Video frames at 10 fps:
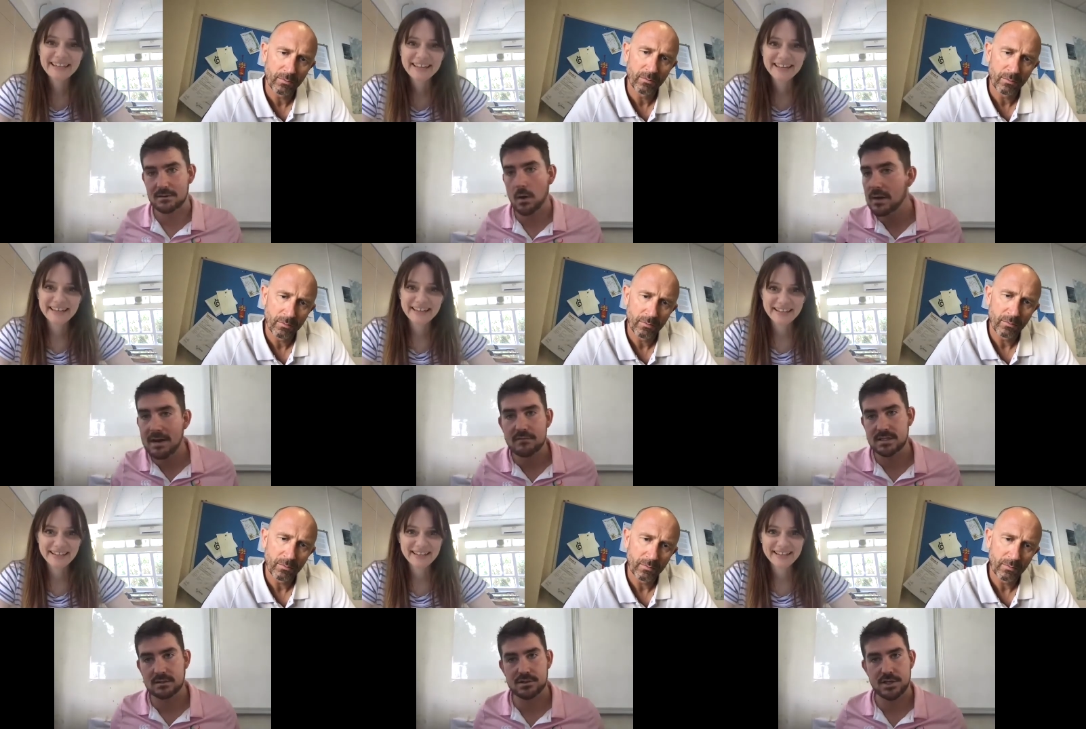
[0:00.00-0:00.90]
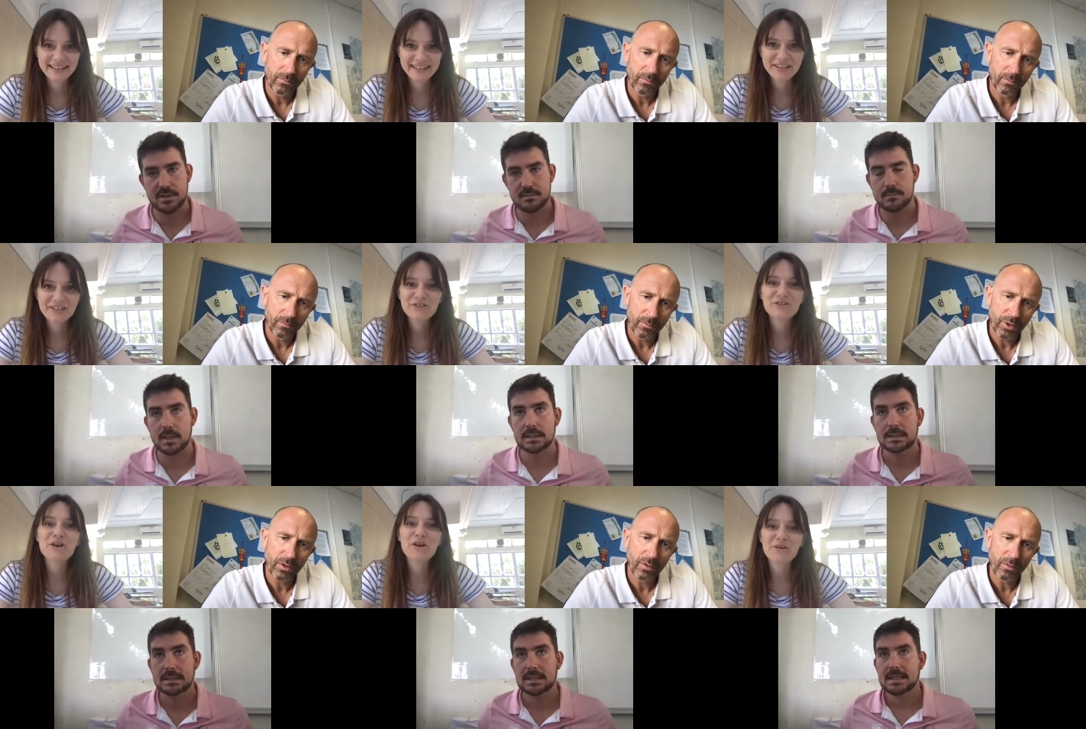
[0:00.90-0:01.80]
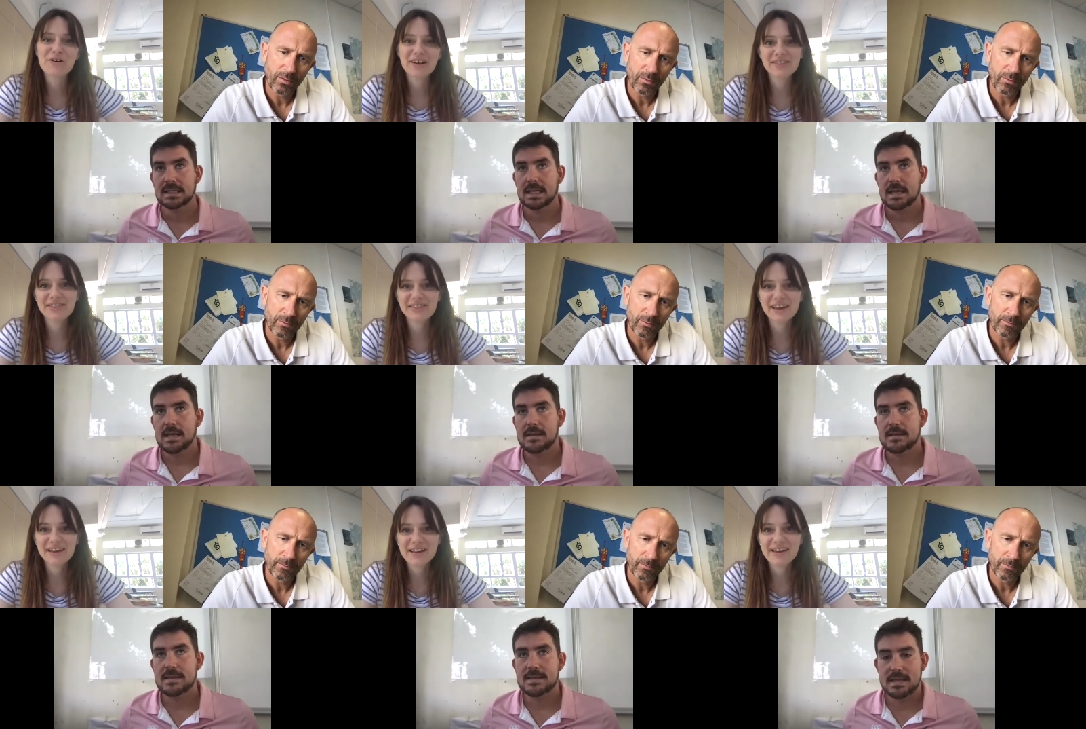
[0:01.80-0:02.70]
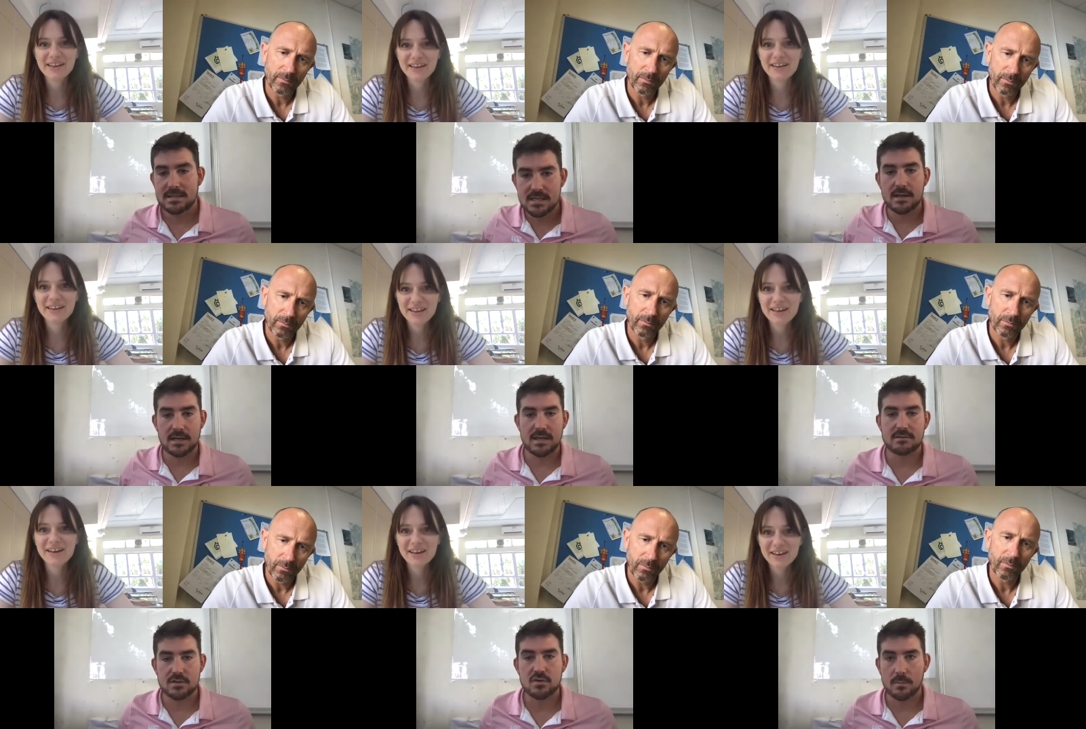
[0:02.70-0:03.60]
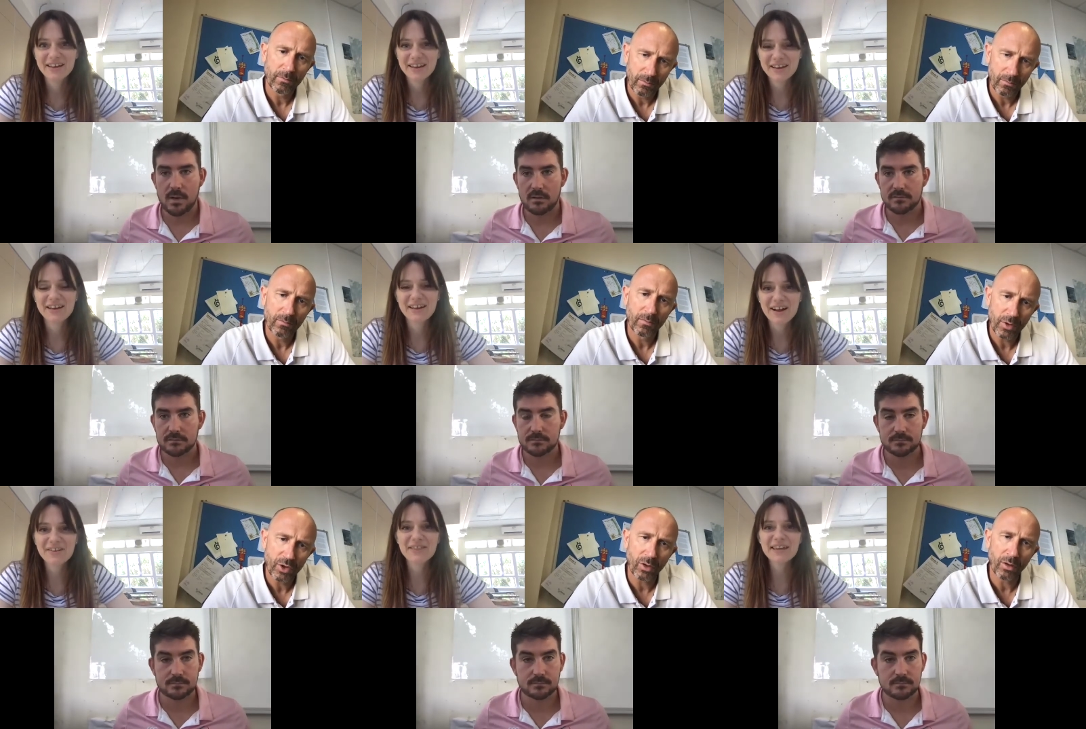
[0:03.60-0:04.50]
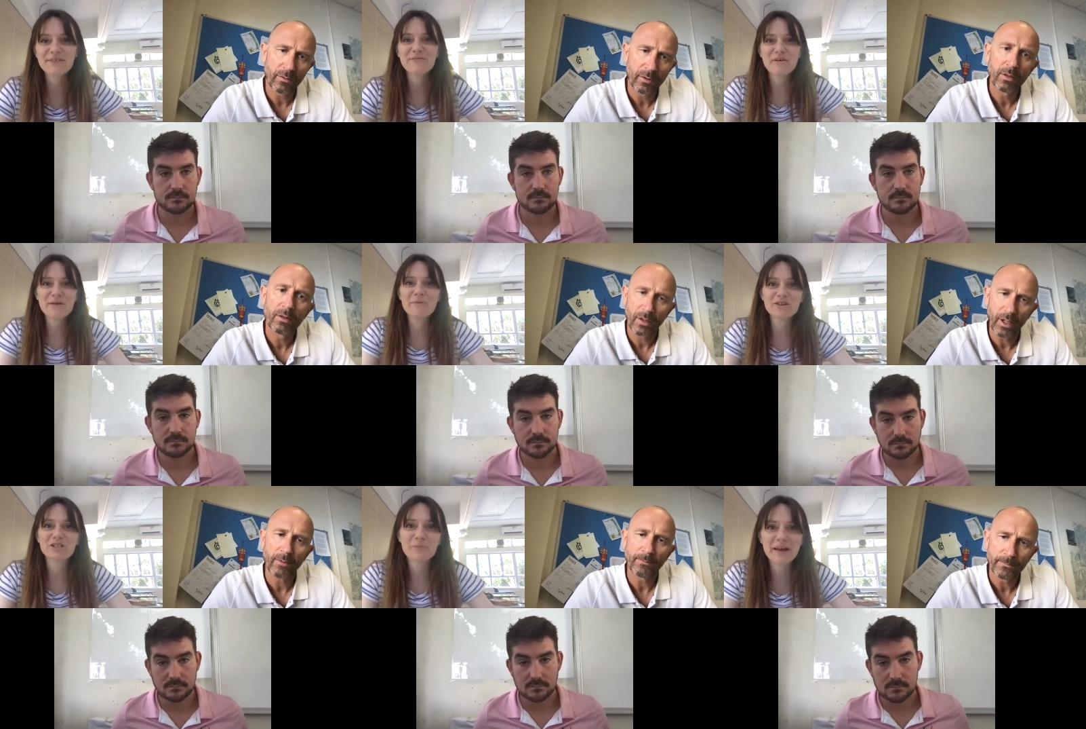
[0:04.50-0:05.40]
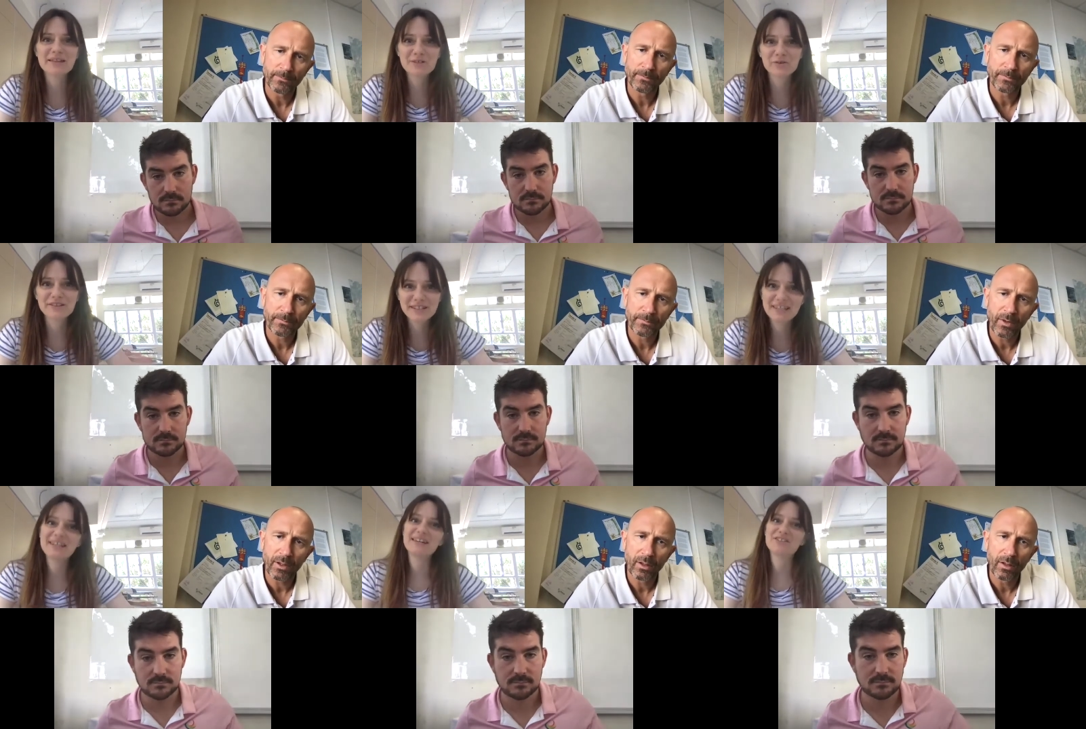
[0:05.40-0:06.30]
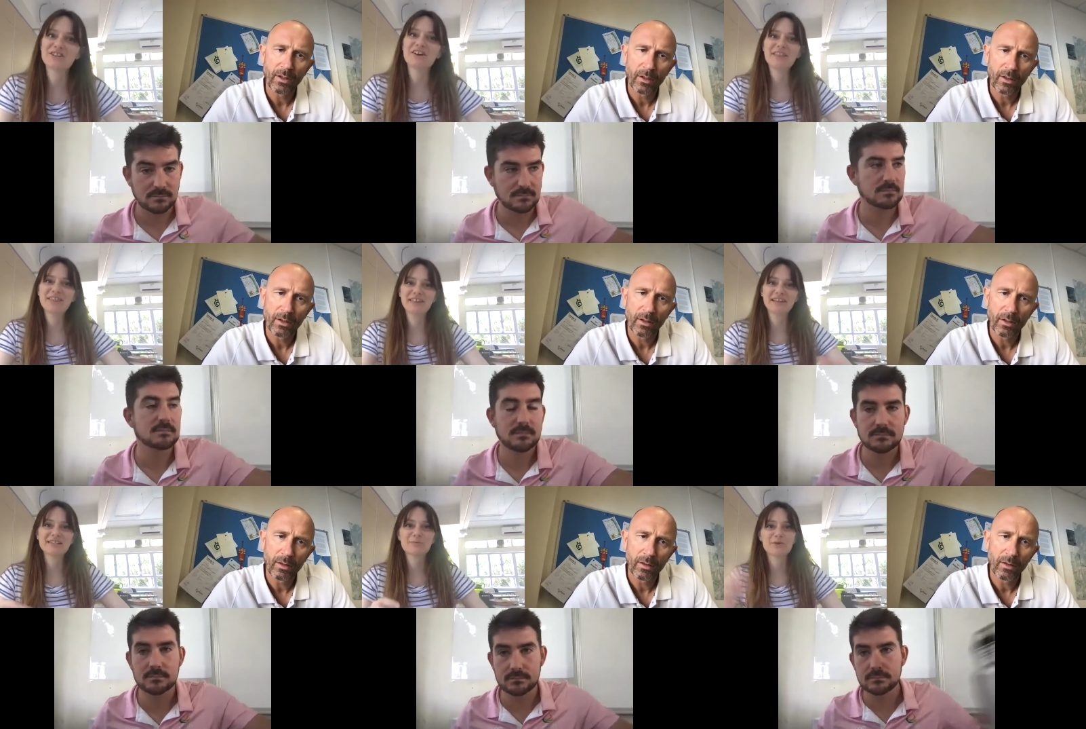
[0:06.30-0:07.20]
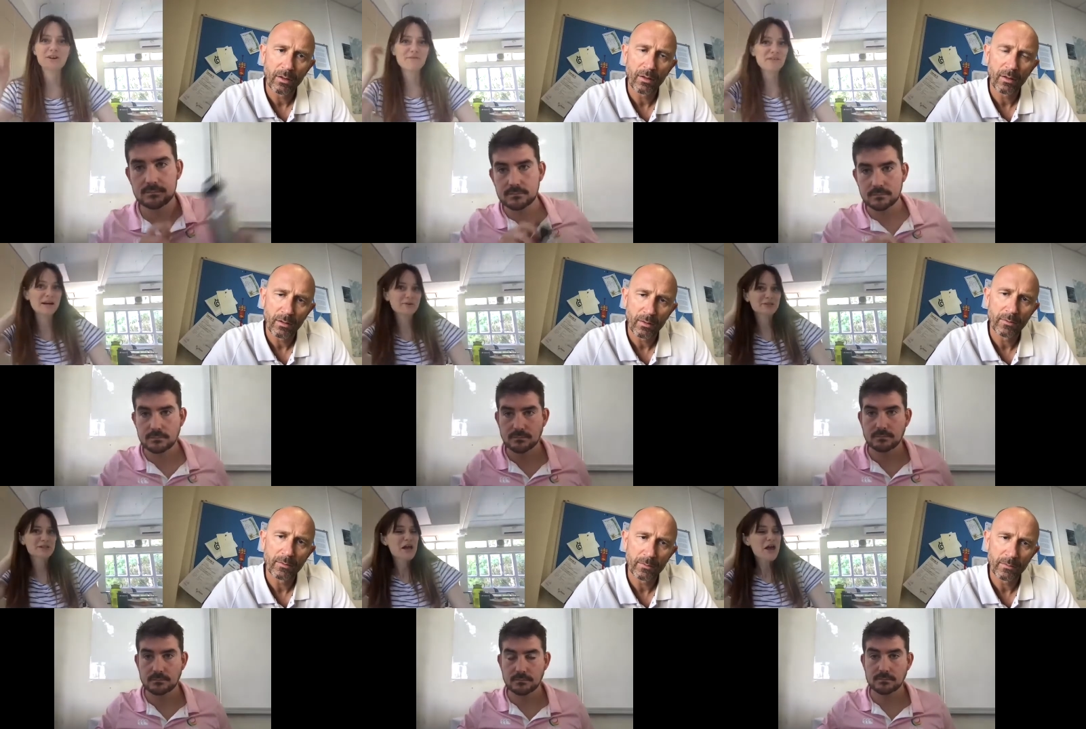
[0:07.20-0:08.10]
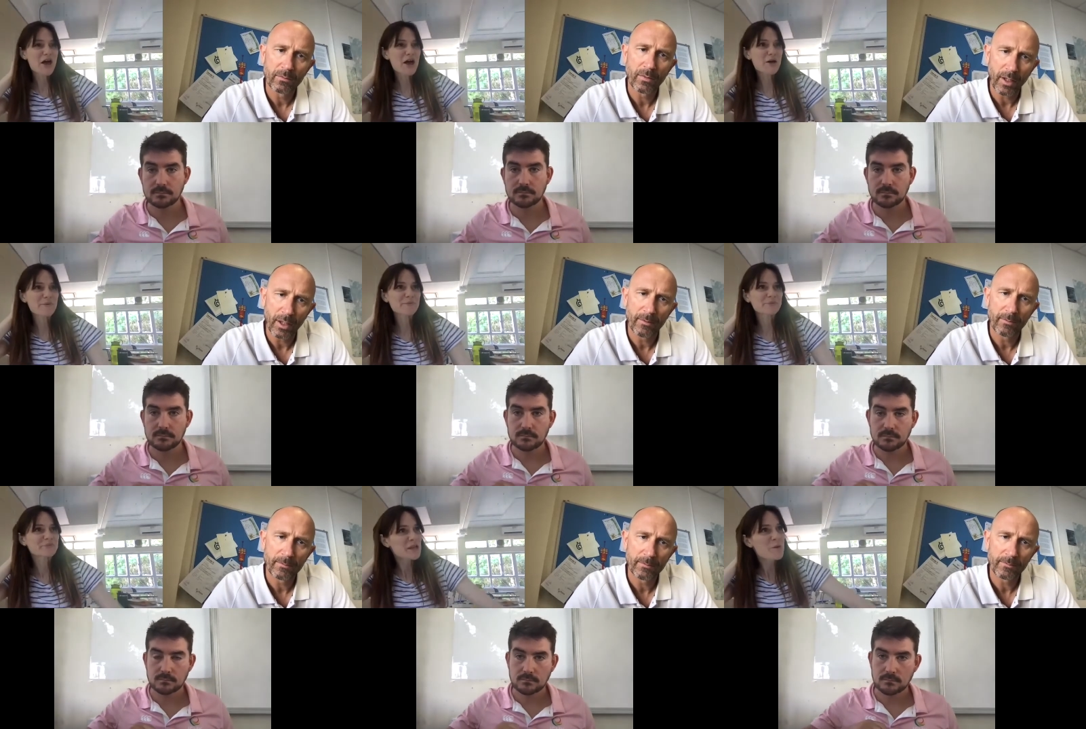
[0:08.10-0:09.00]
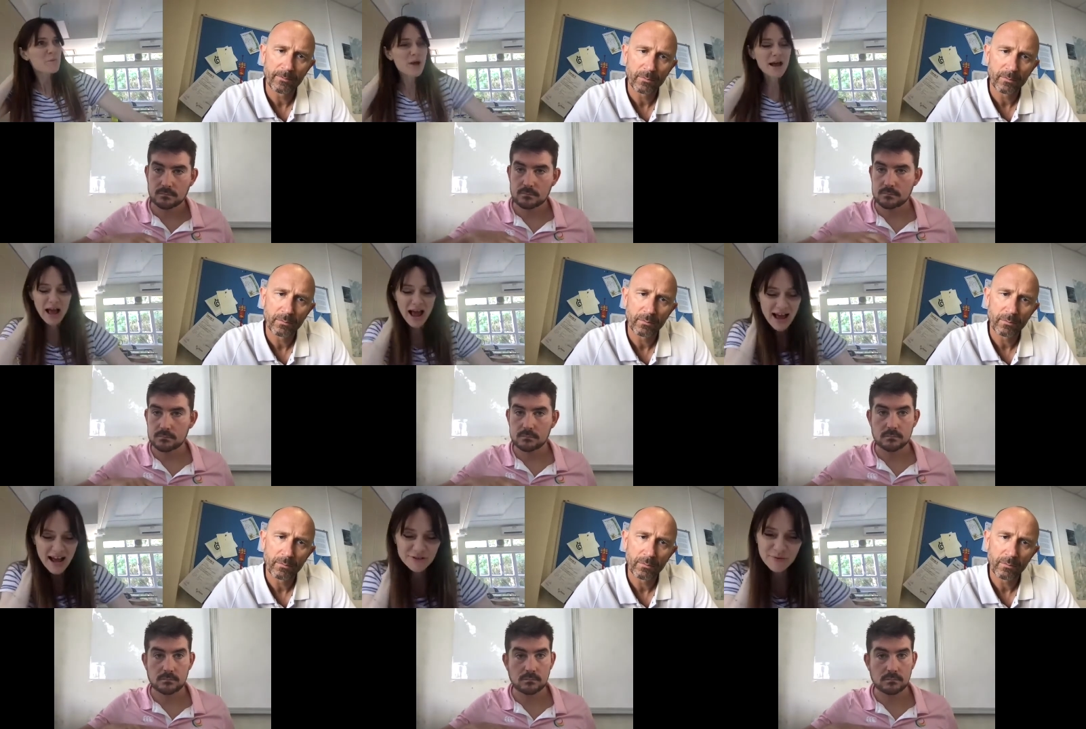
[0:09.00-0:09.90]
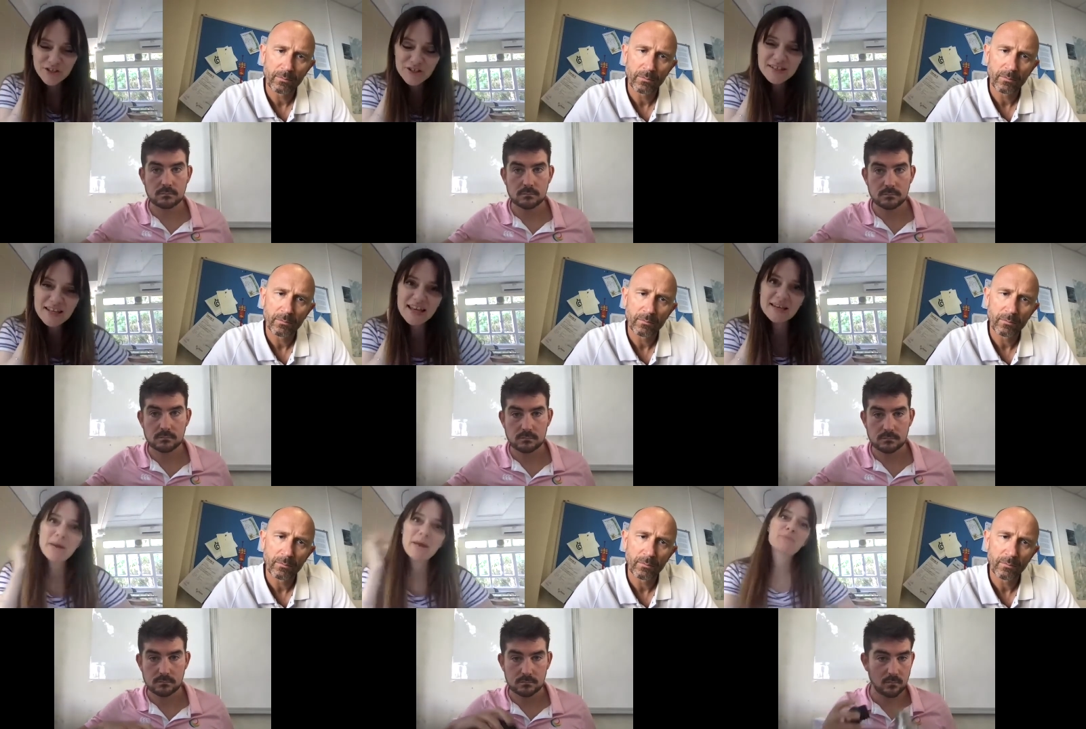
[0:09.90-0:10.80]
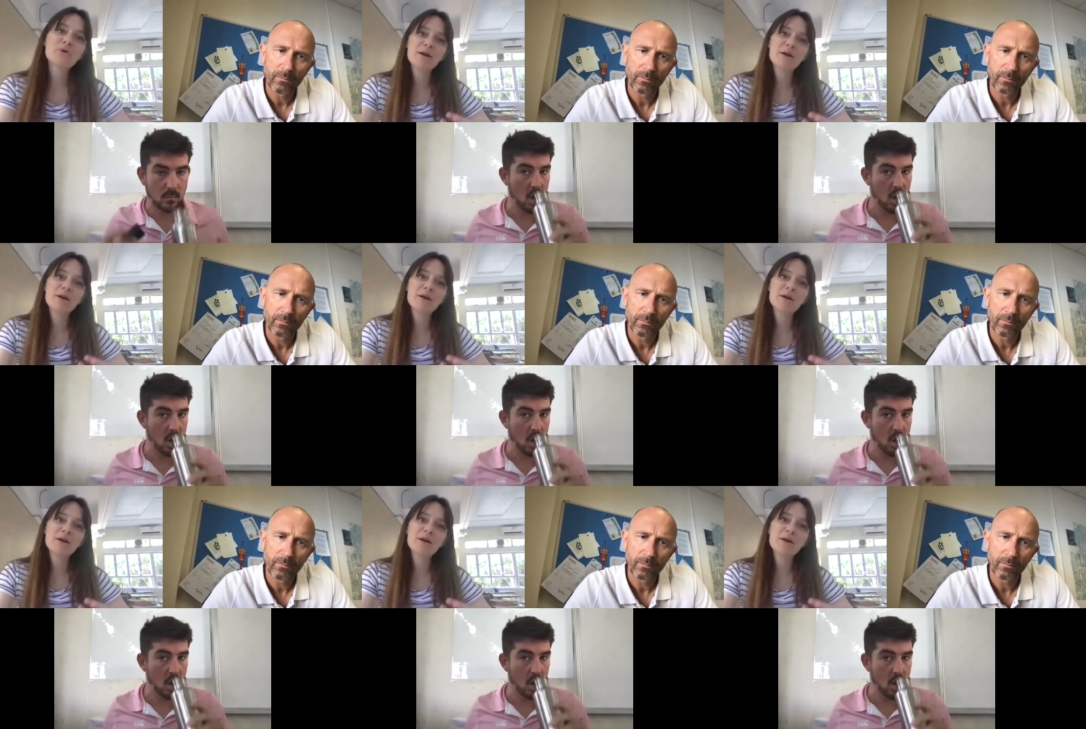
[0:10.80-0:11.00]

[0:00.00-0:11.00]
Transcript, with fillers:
Speaker 1: every single student, but certainly there was a drop off. I think sure. yeah. on
Speaker 2: the teenager. I think mm. that's what I found. Um, as Richard said, in, in, primary